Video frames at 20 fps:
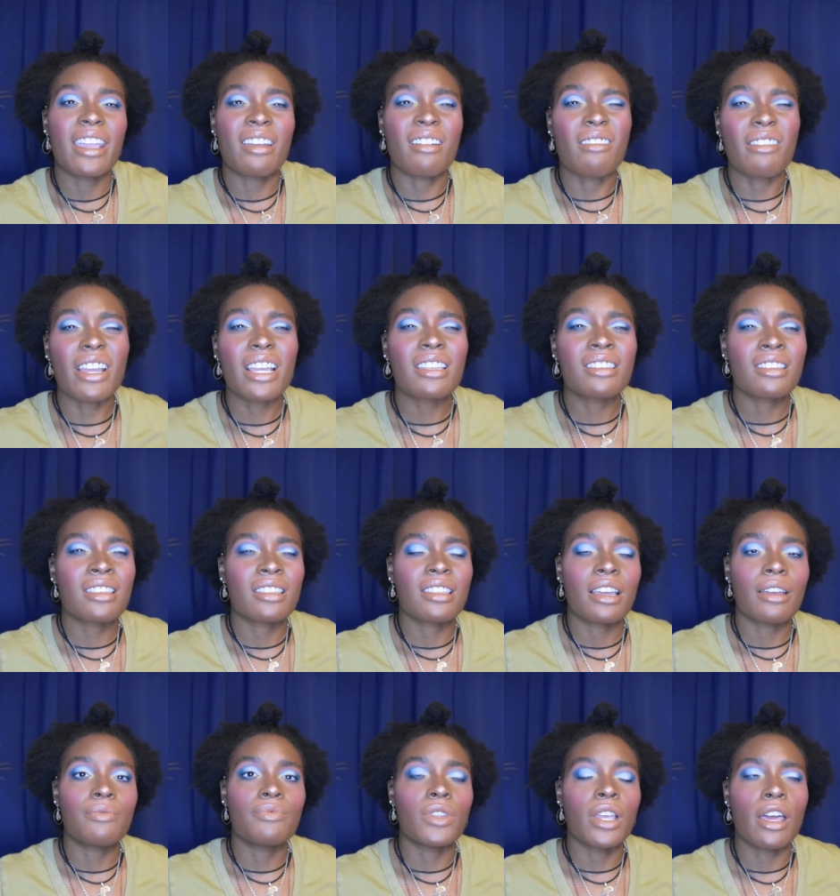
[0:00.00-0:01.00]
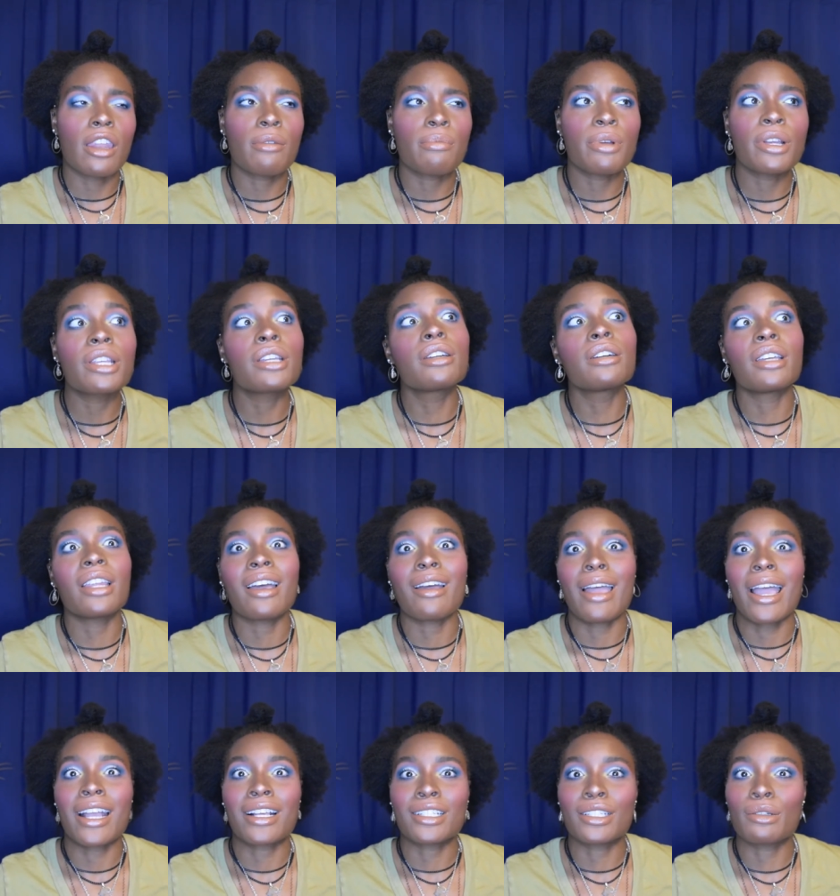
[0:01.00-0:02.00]
earrings because I've done pretty good at
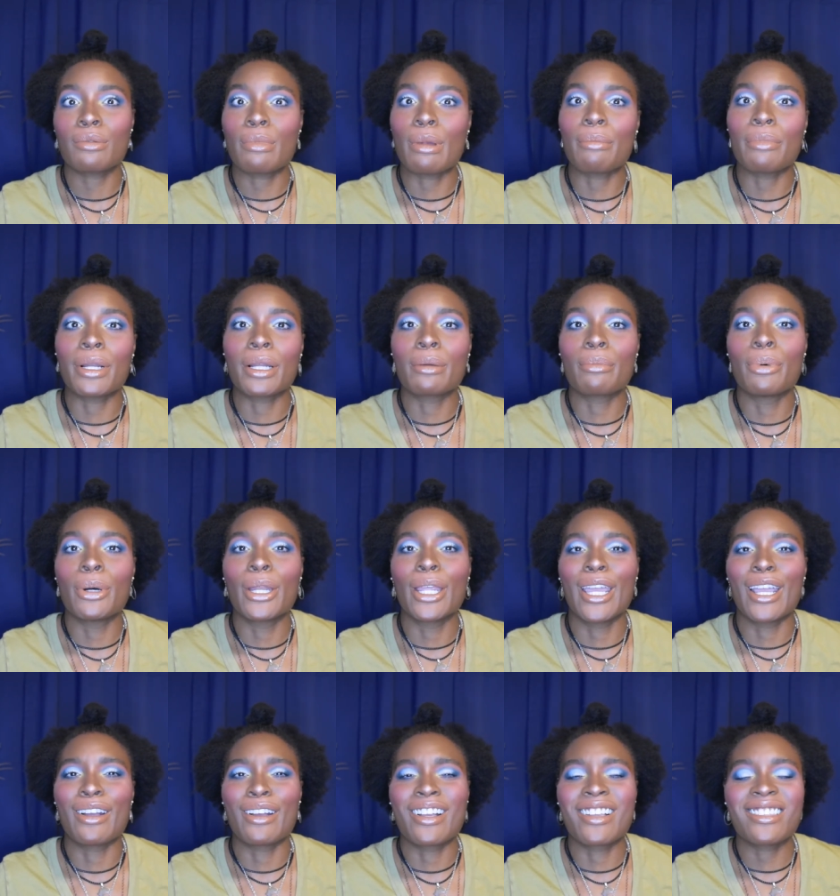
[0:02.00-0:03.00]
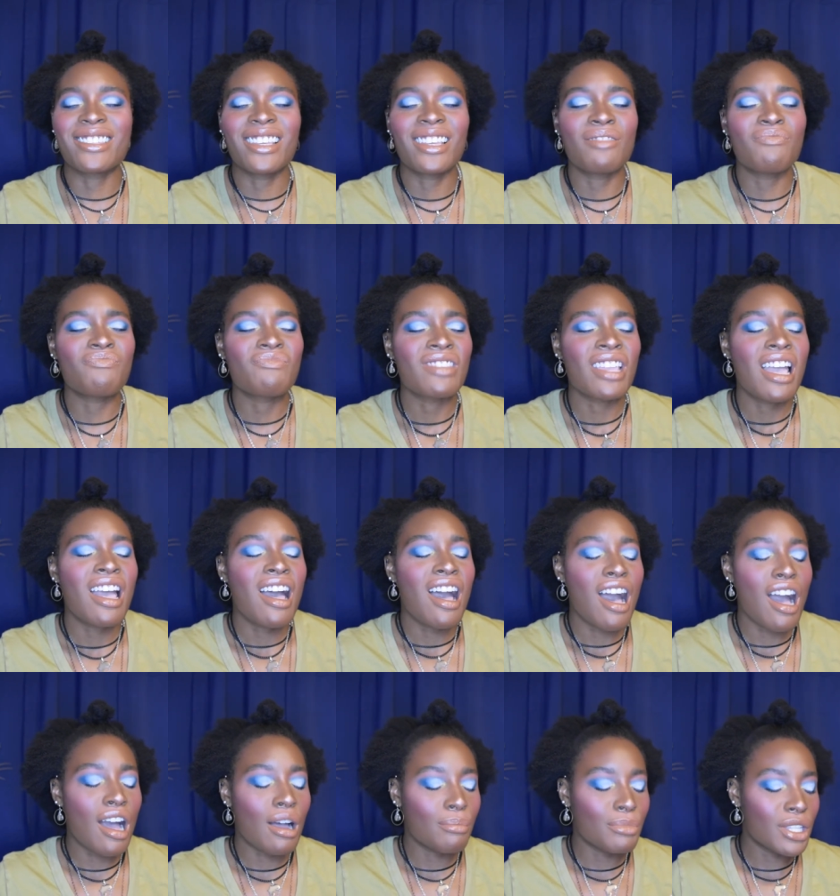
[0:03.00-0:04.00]
actually remembering to put earrings in
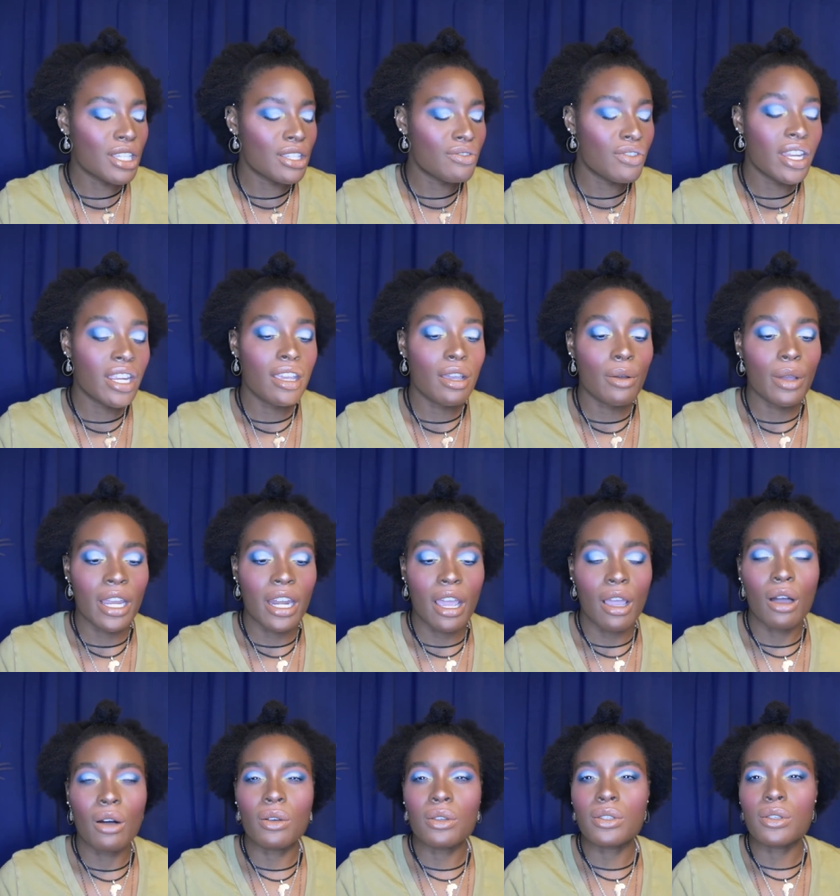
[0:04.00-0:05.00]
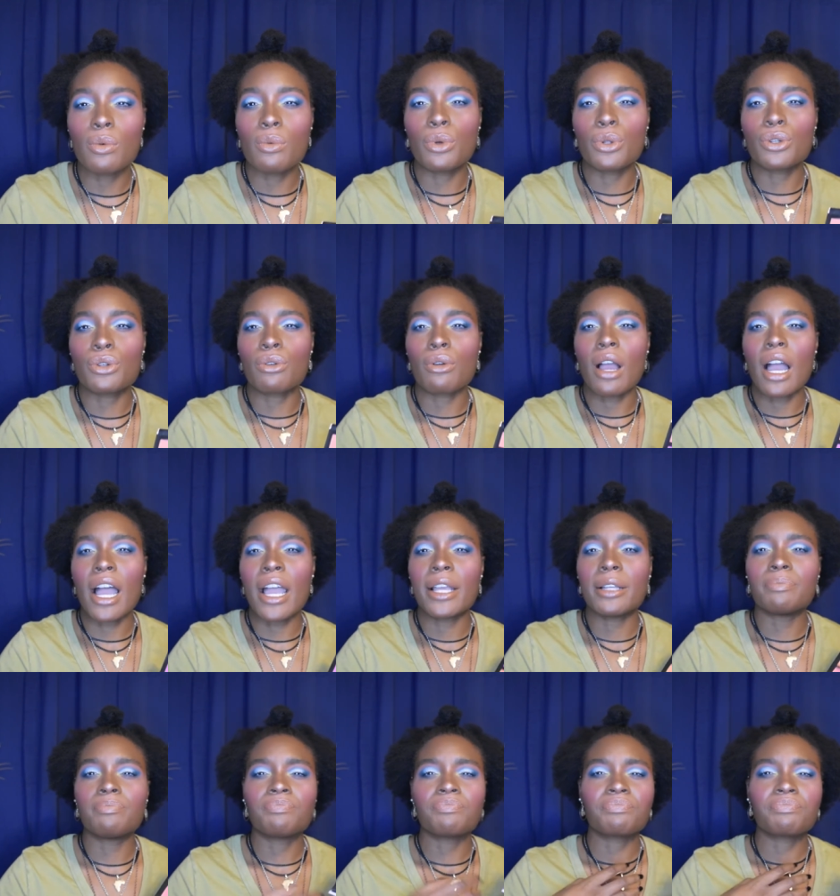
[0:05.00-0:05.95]
um, this video and I also will try